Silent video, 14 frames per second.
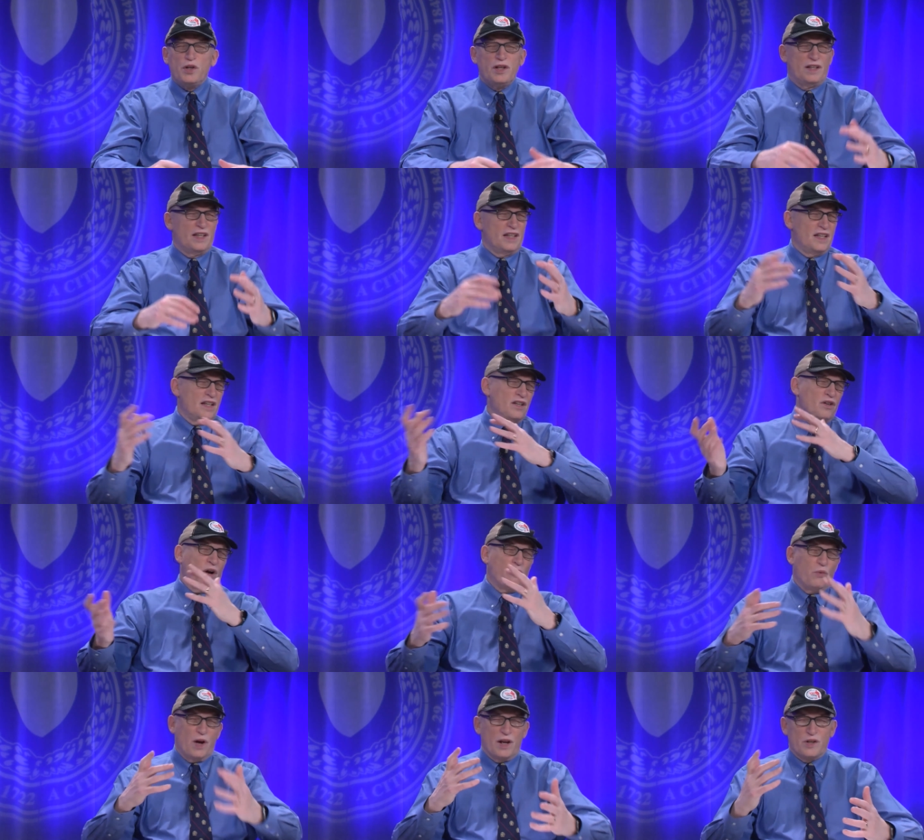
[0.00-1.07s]
and they didn't know
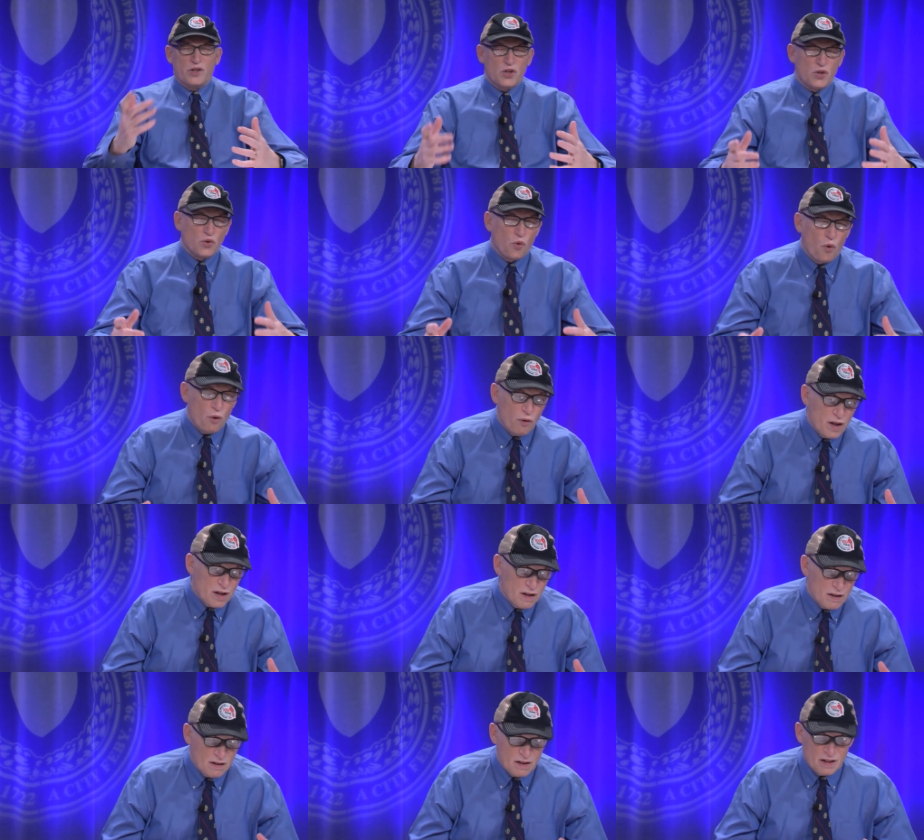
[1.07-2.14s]
where to store it,
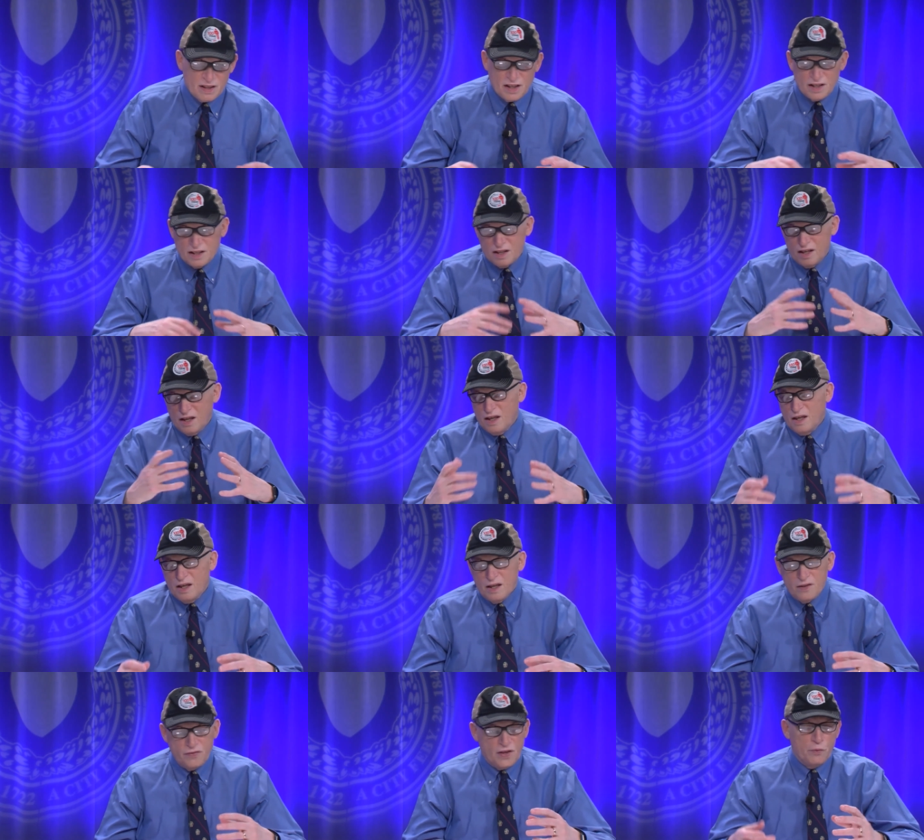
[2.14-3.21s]
and then
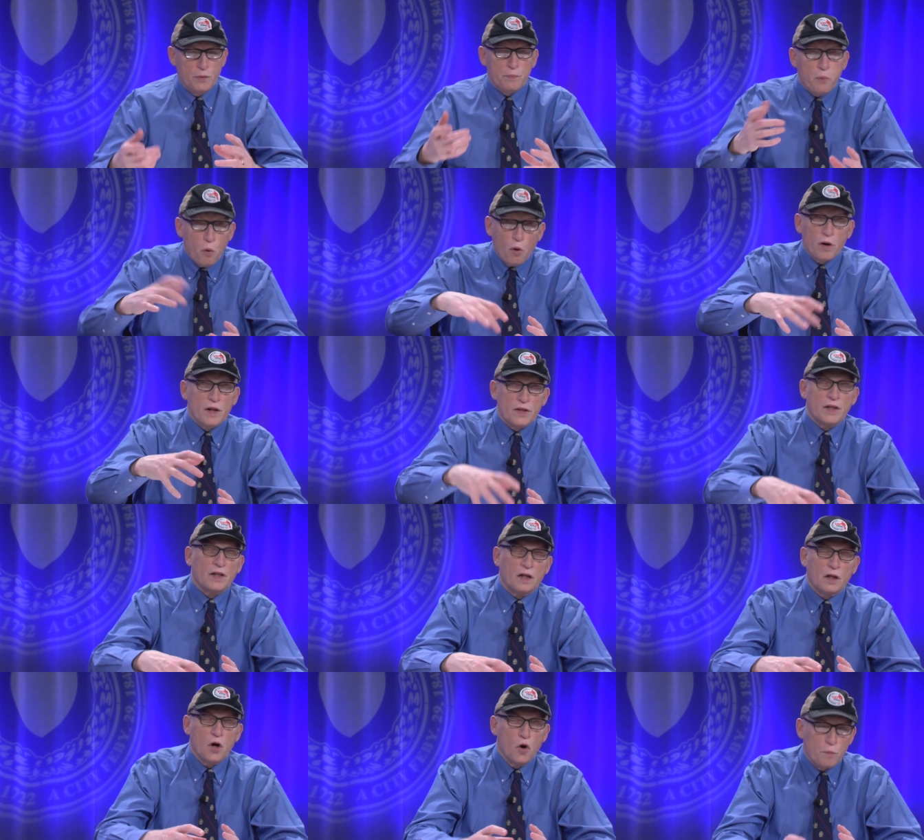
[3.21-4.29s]
they would pour it into the
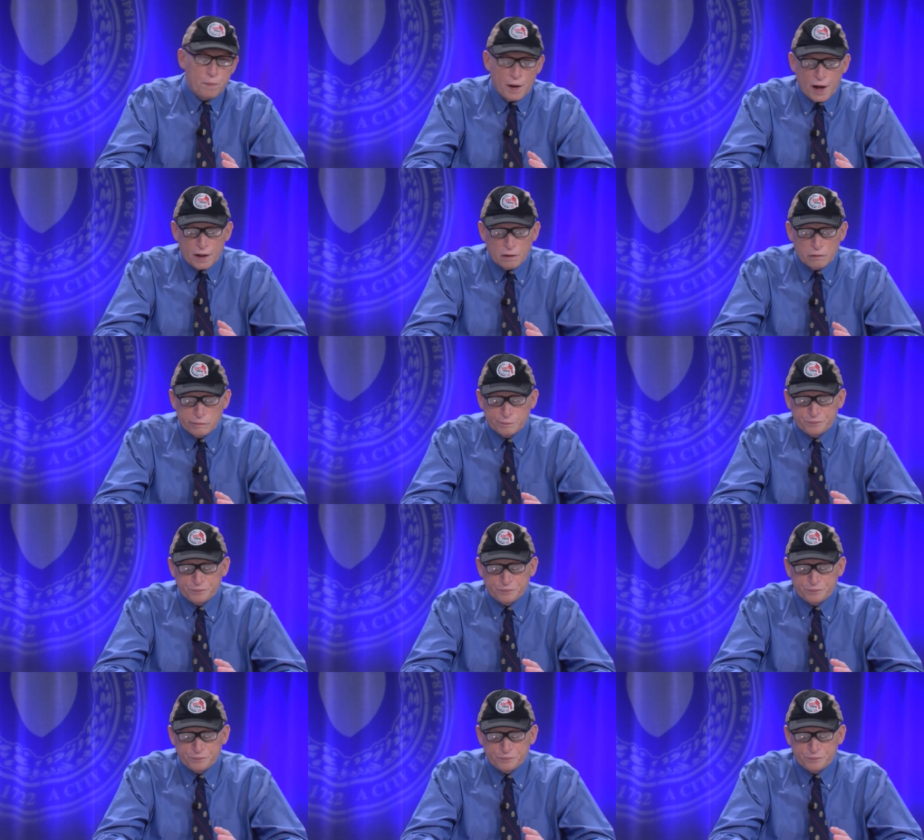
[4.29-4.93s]
Coke bottle.